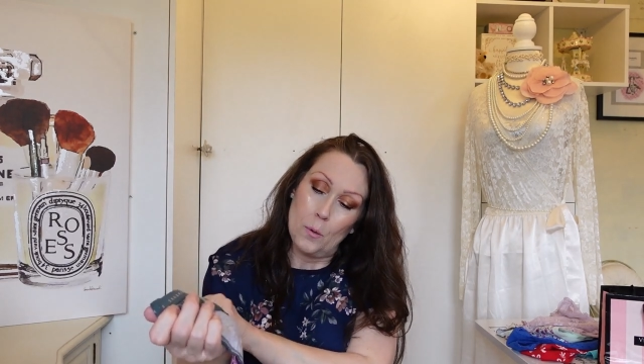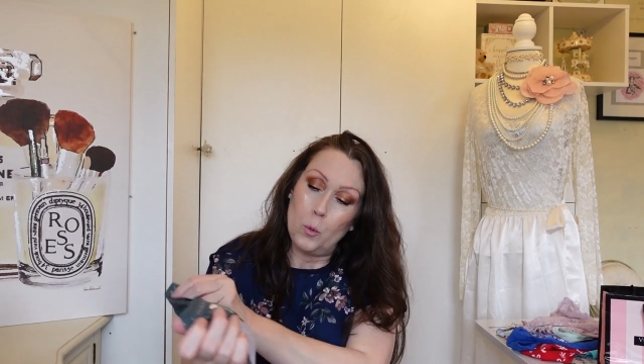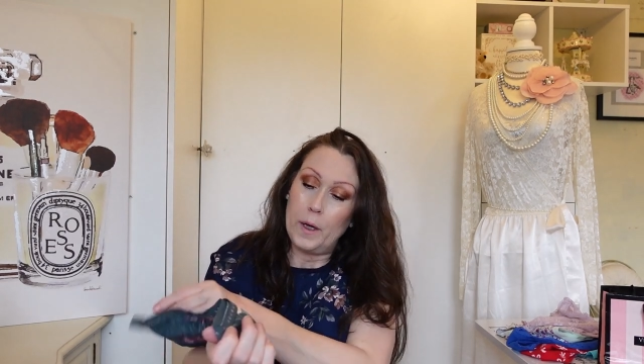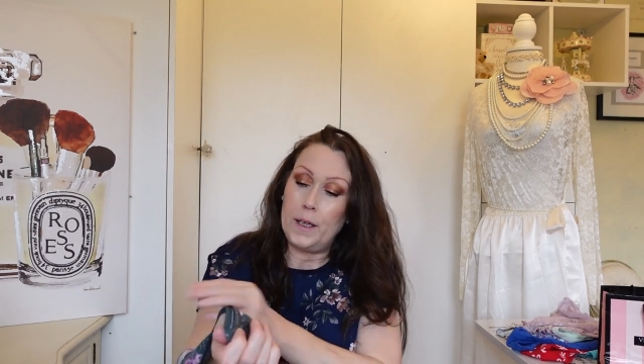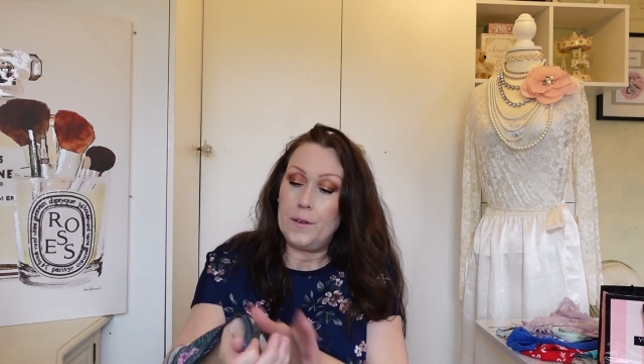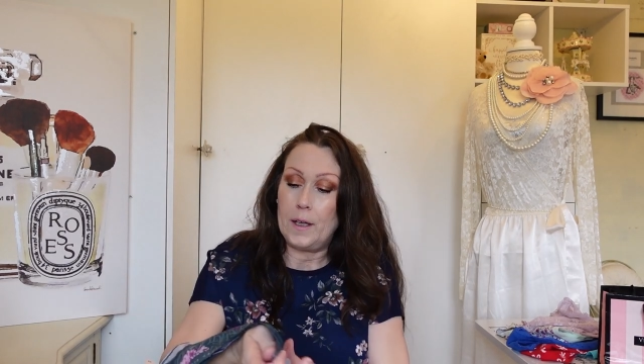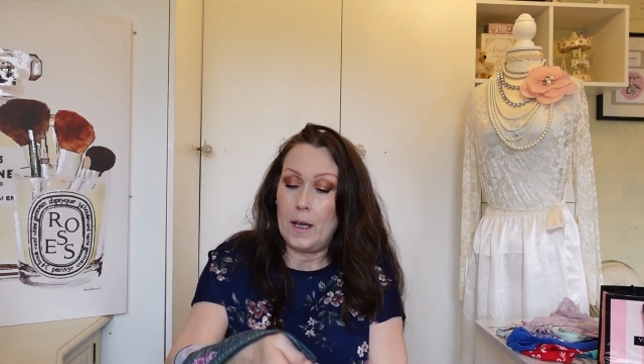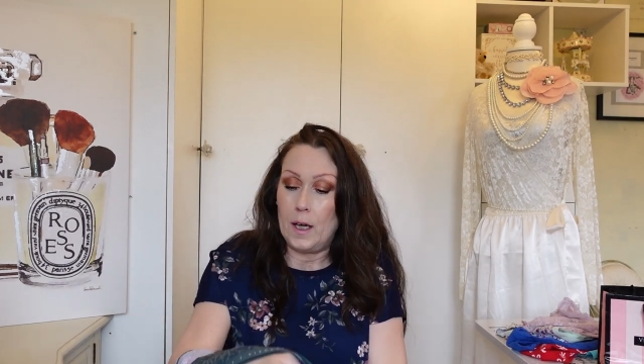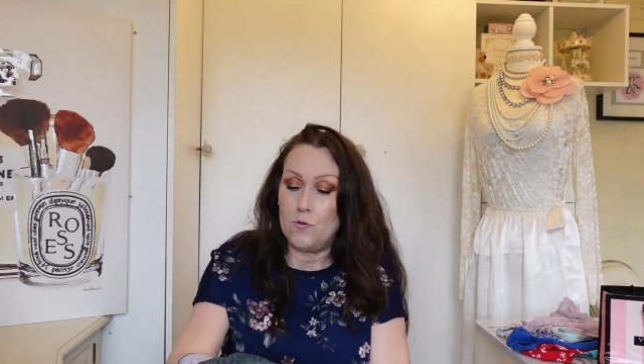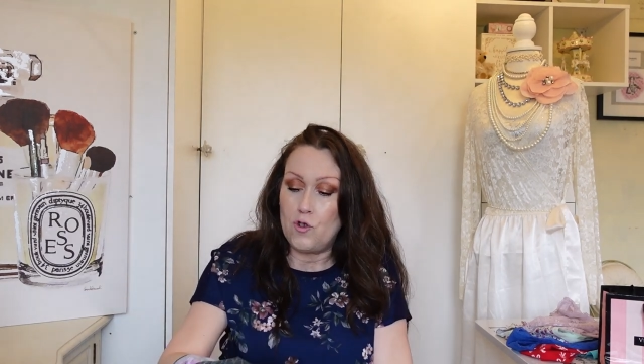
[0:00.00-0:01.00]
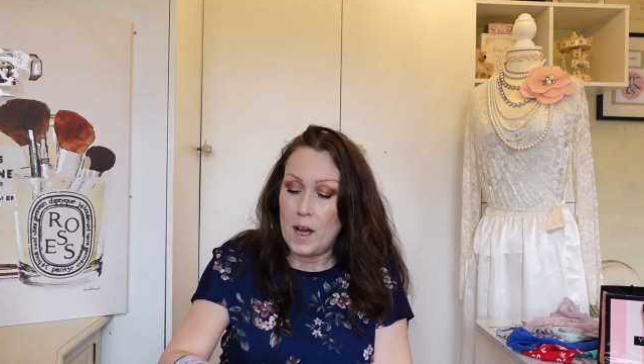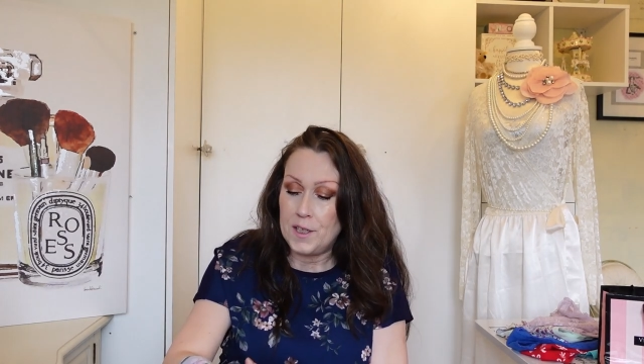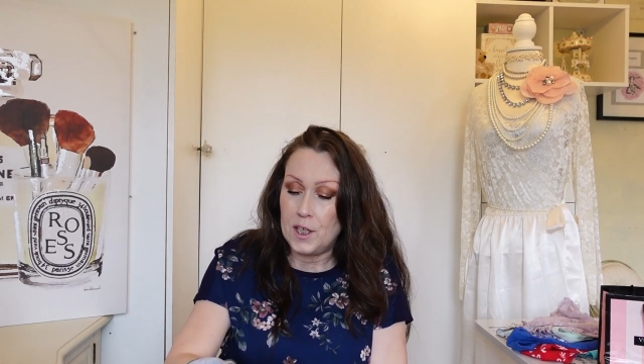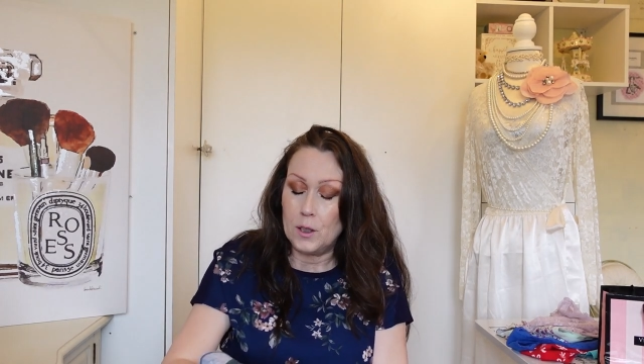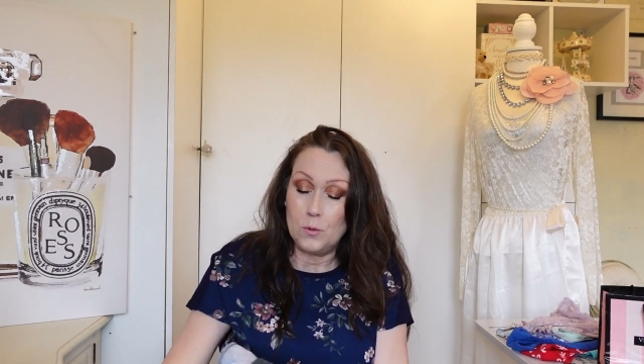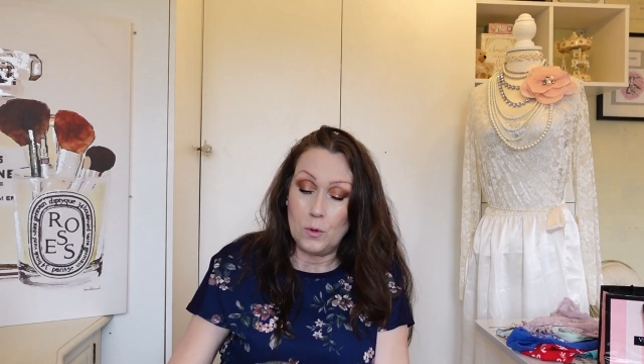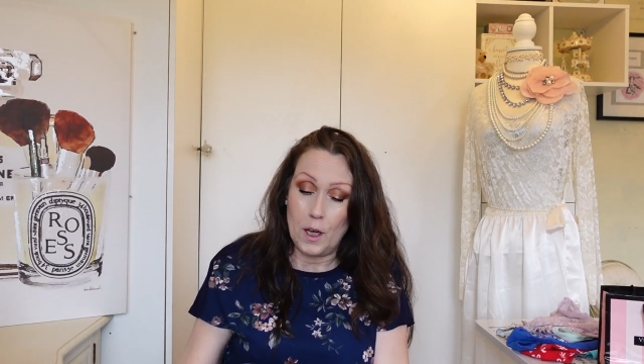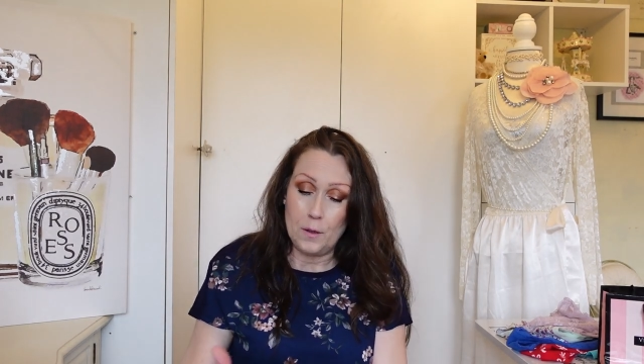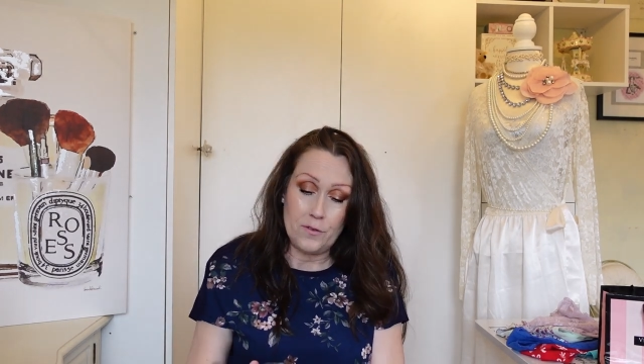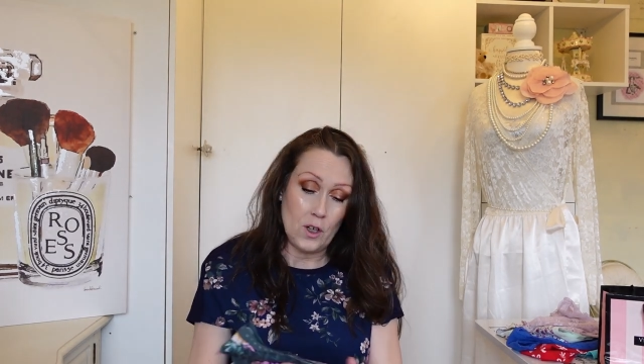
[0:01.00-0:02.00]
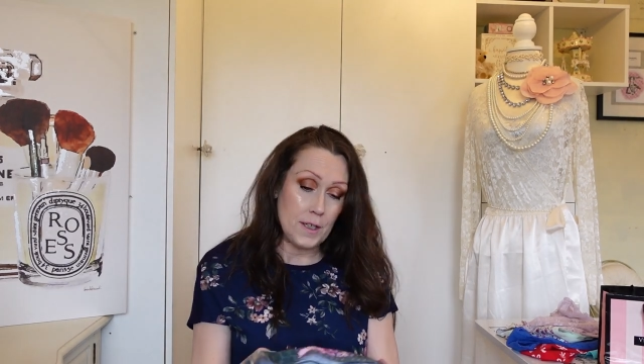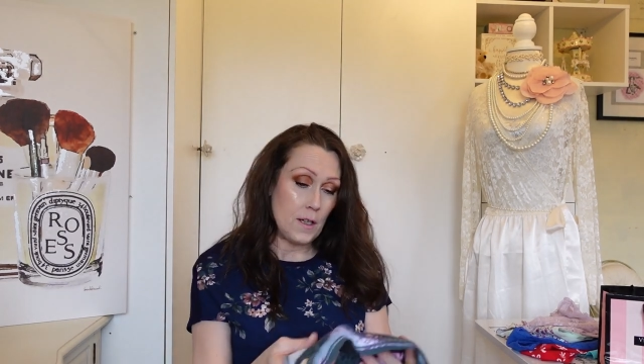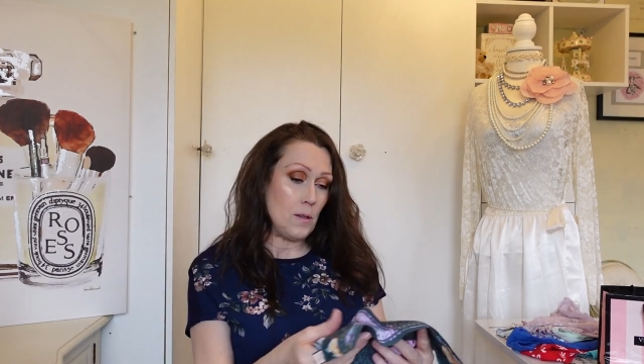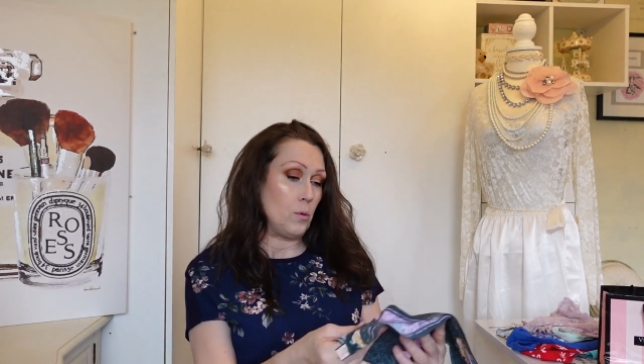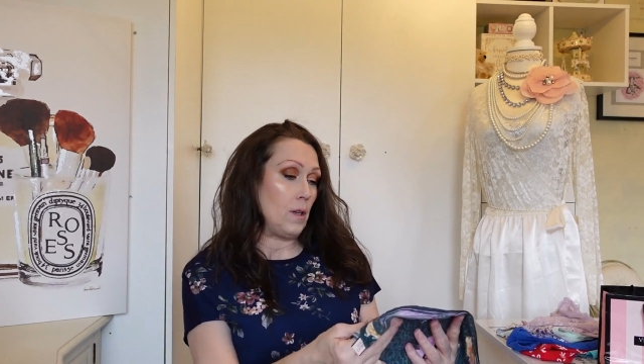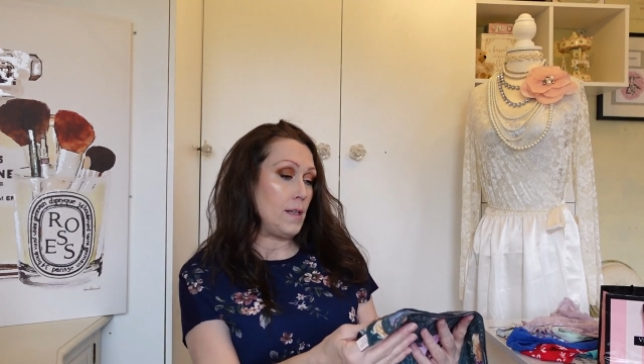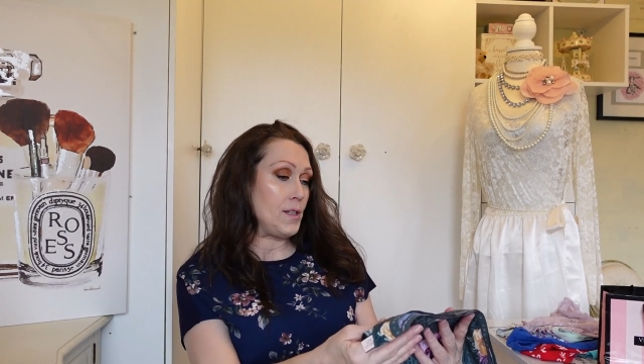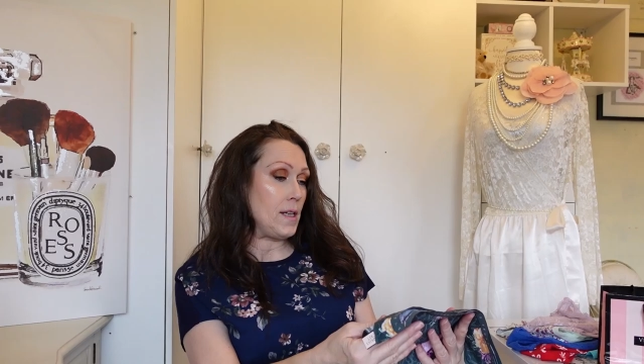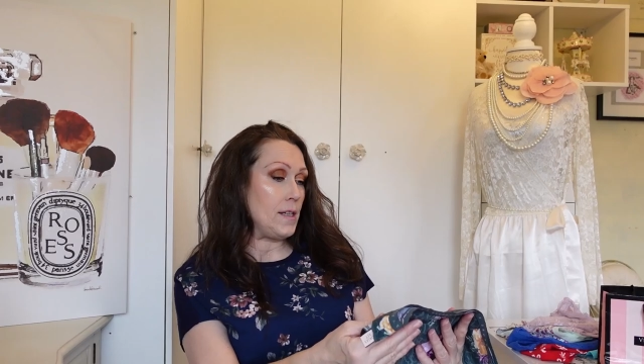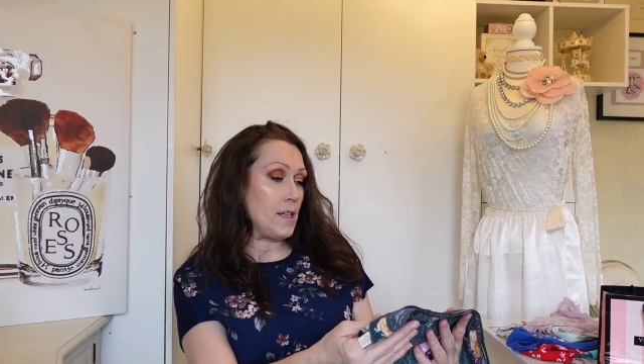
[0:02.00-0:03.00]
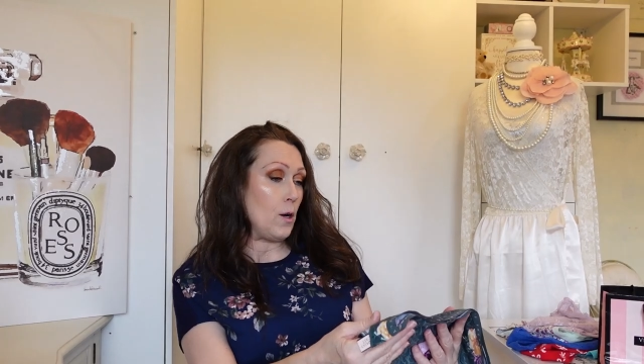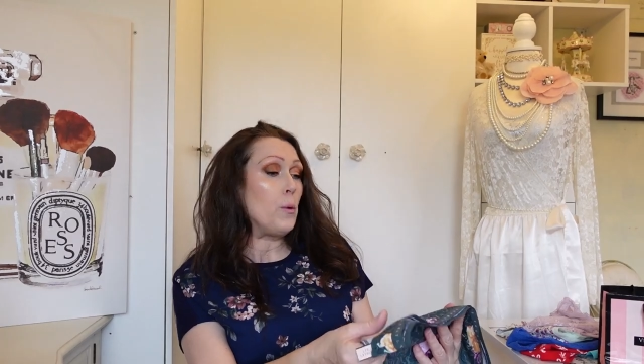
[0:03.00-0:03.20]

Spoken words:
with writing all over. I don't know what that says.